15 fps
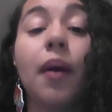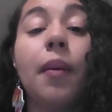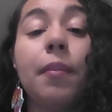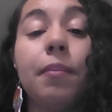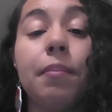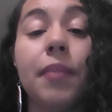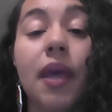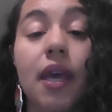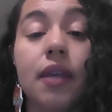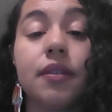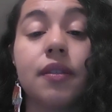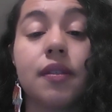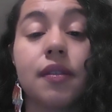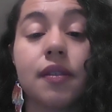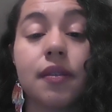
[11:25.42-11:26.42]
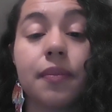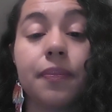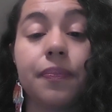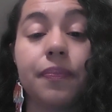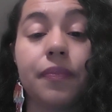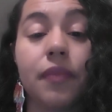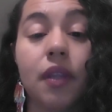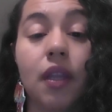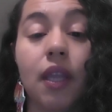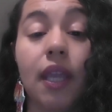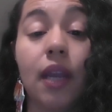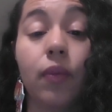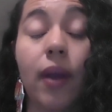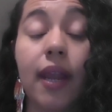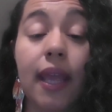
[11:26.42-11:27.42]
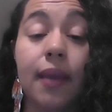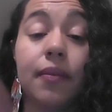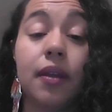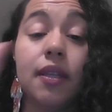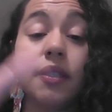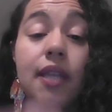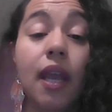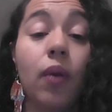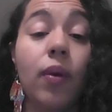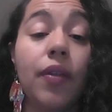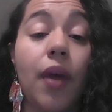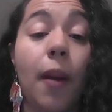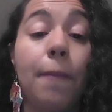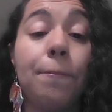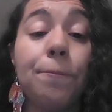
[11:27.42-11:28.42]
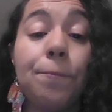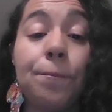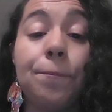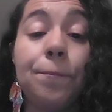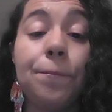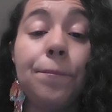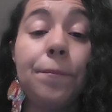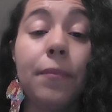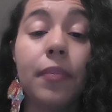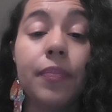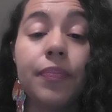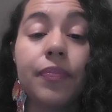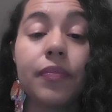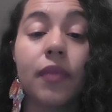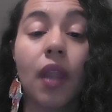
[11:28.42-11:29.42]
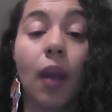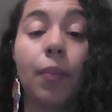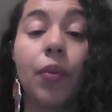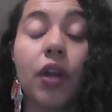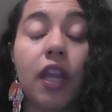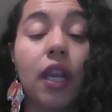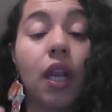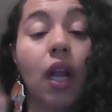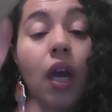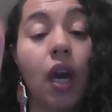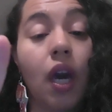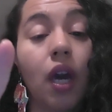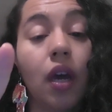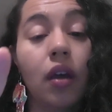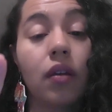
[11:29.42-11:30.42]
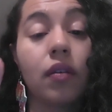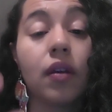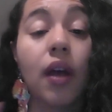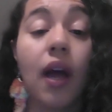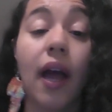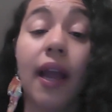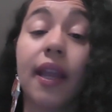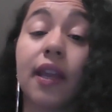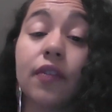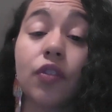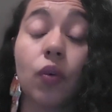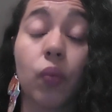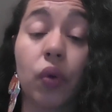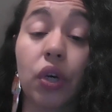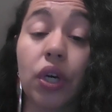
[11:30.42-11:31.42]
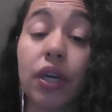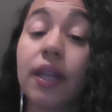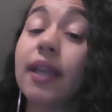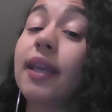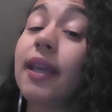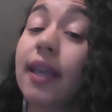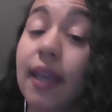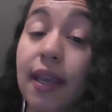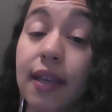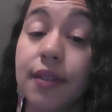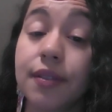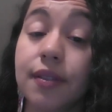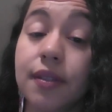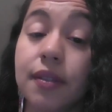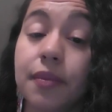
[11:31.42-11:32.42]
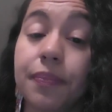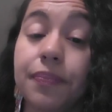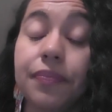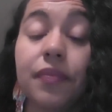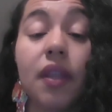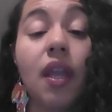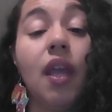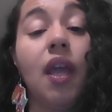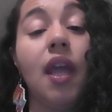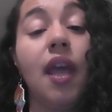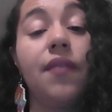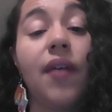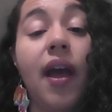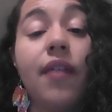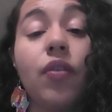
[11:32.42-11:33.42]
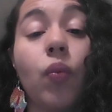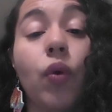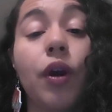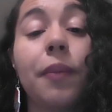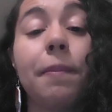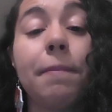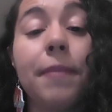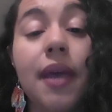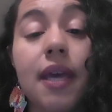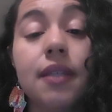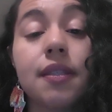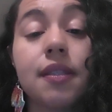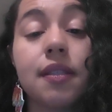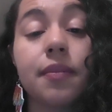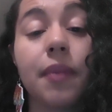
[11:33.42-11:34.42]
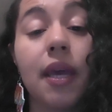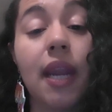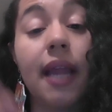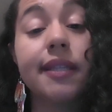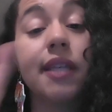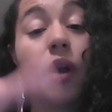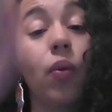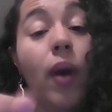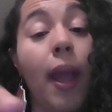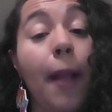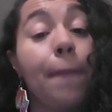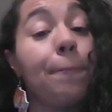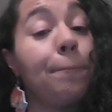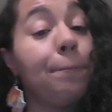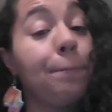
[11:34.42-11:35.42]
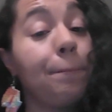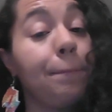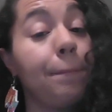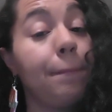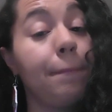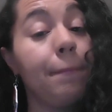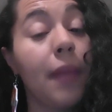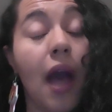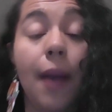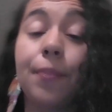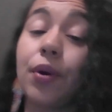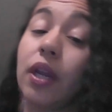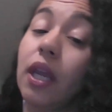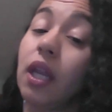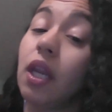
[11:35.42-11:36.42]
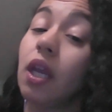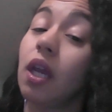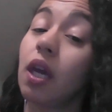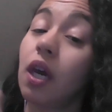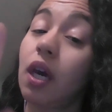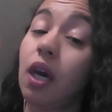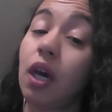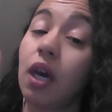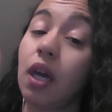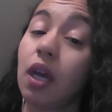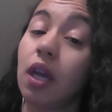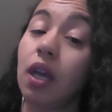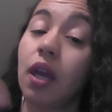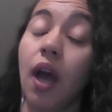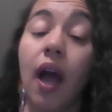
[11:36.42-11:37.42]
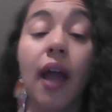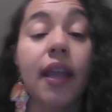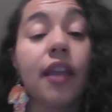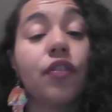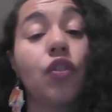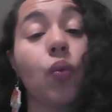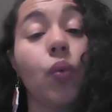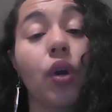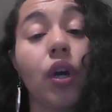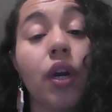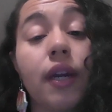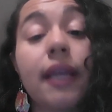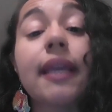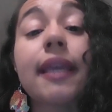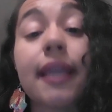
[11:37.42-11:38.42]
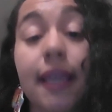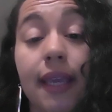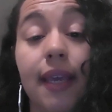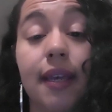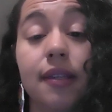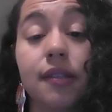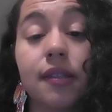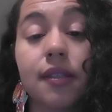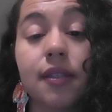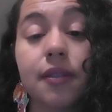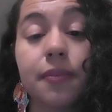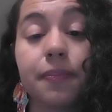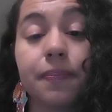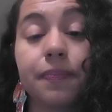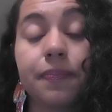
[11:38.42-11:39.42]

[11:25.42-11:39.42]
Miss. Get ready. Take away the mm, put in k. I get the word kiss. If I have the word miss and I take away mm, I put in k. I get the word kiss.